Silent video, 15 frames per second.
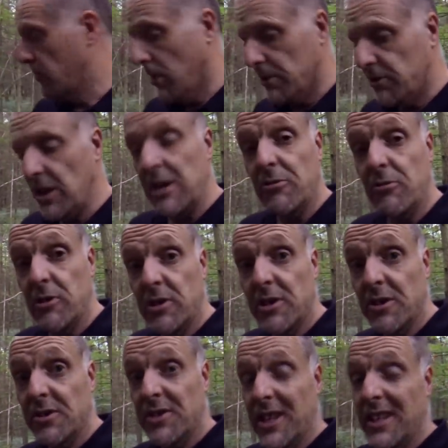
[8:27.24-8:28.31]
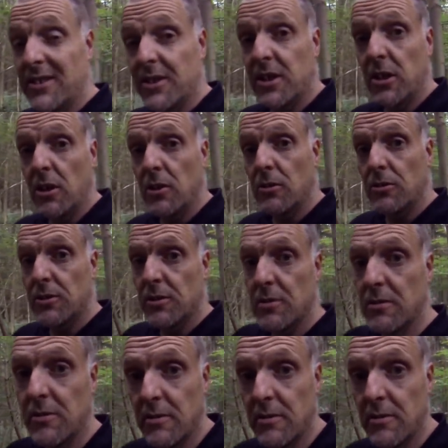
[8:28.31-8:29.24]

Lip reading: I generally just tend to use